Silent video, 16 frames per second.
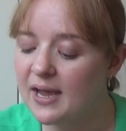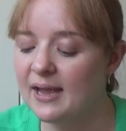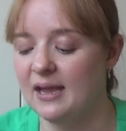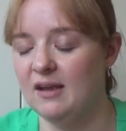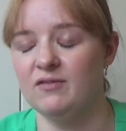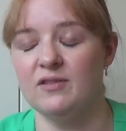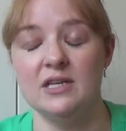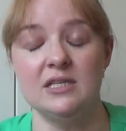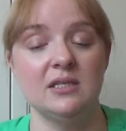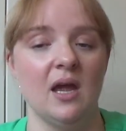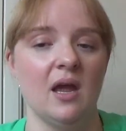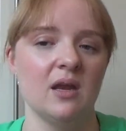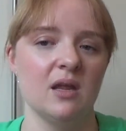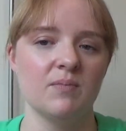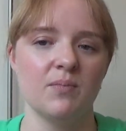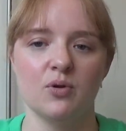if there's
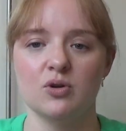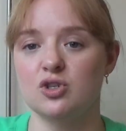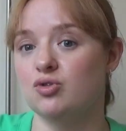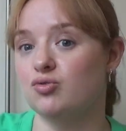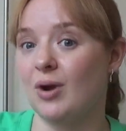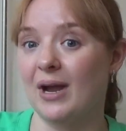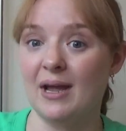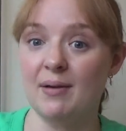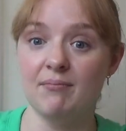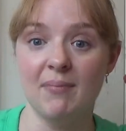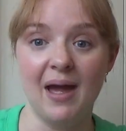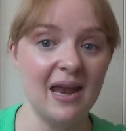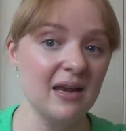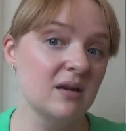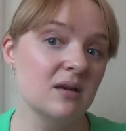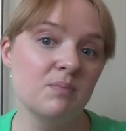any books you
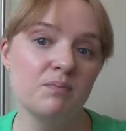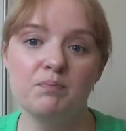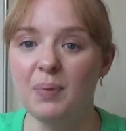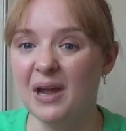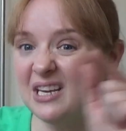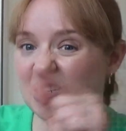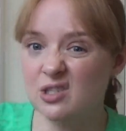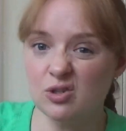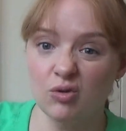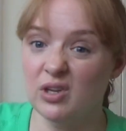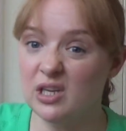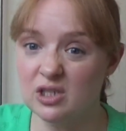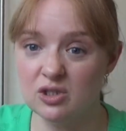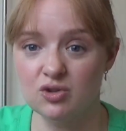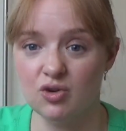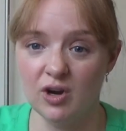recommend based on the
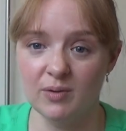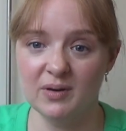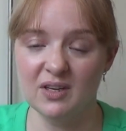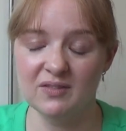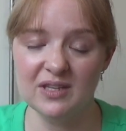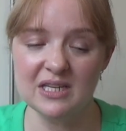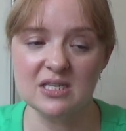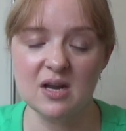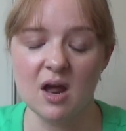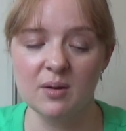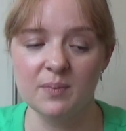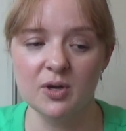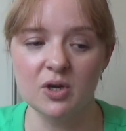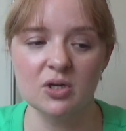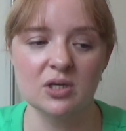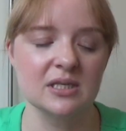enjoyment of these kind of
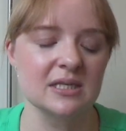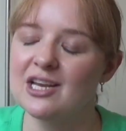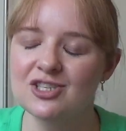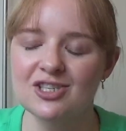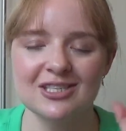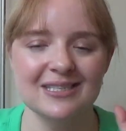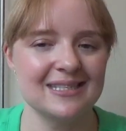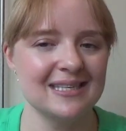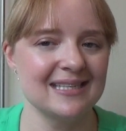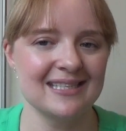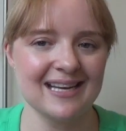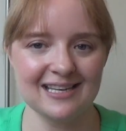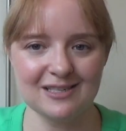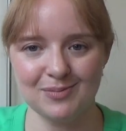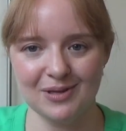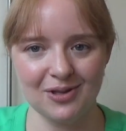books, just uh,
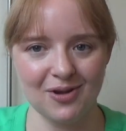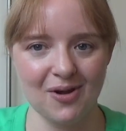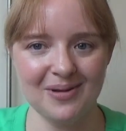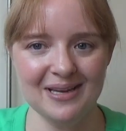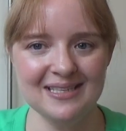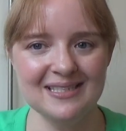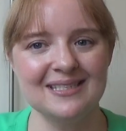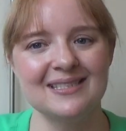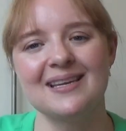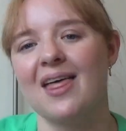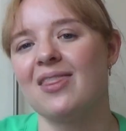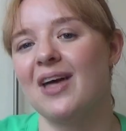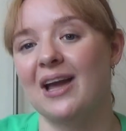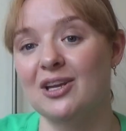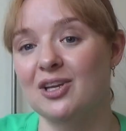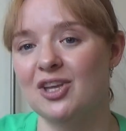chat to me in the comments.
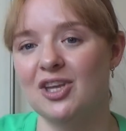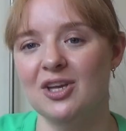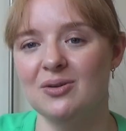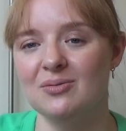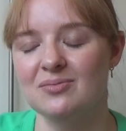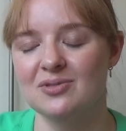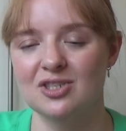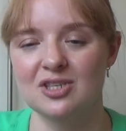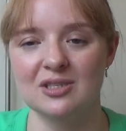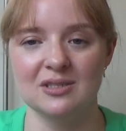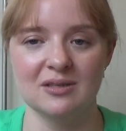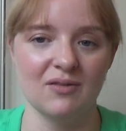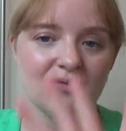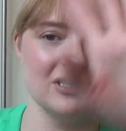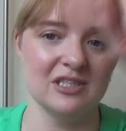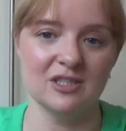Thank you to the
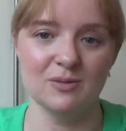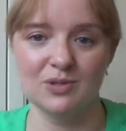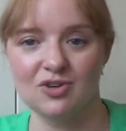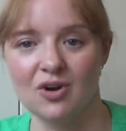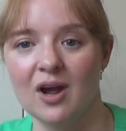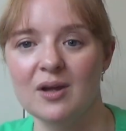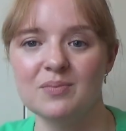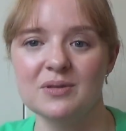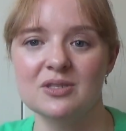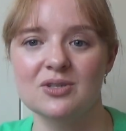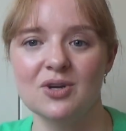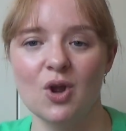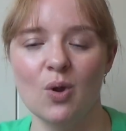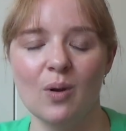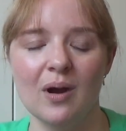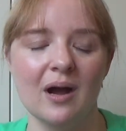lovely subscribers
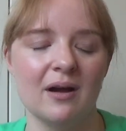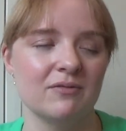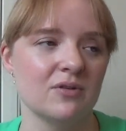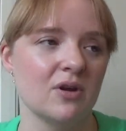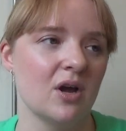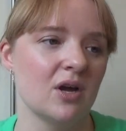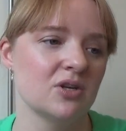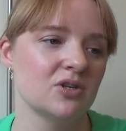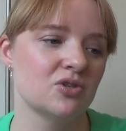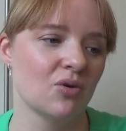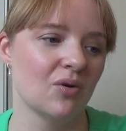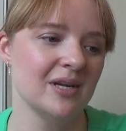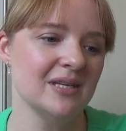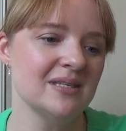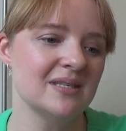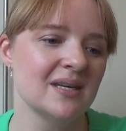who have uh,
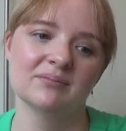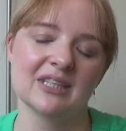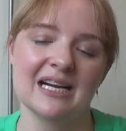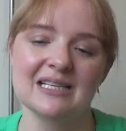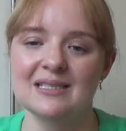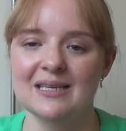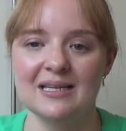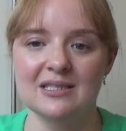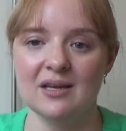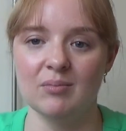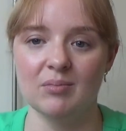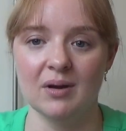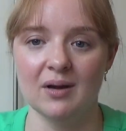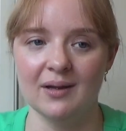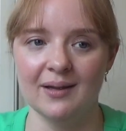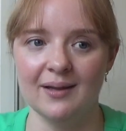joined. I said in
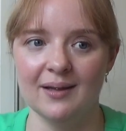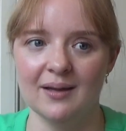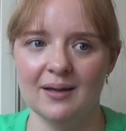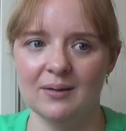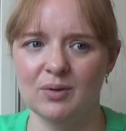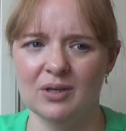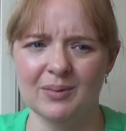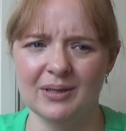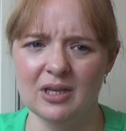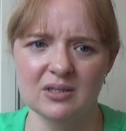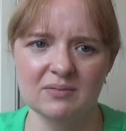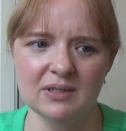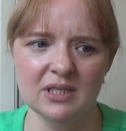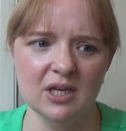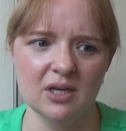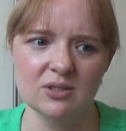my uh, one of my last
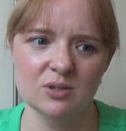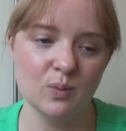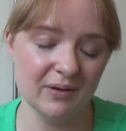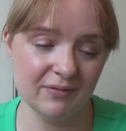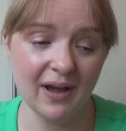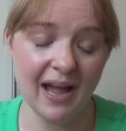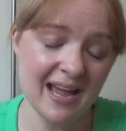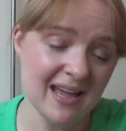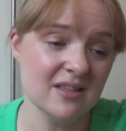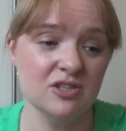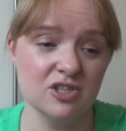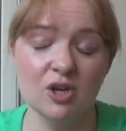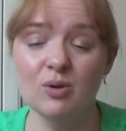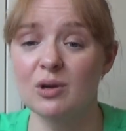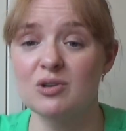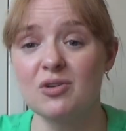videos, we've hit the
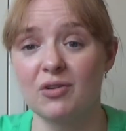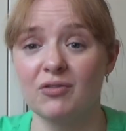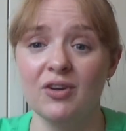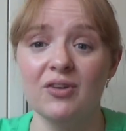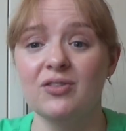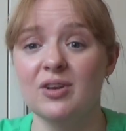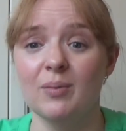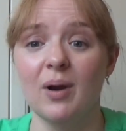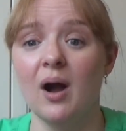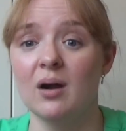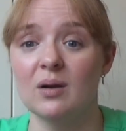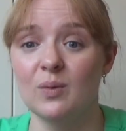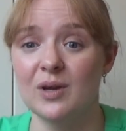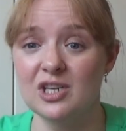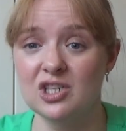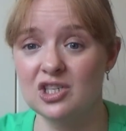250
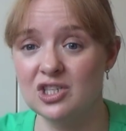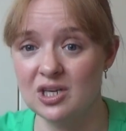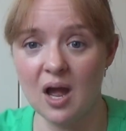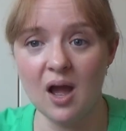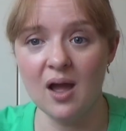mark, which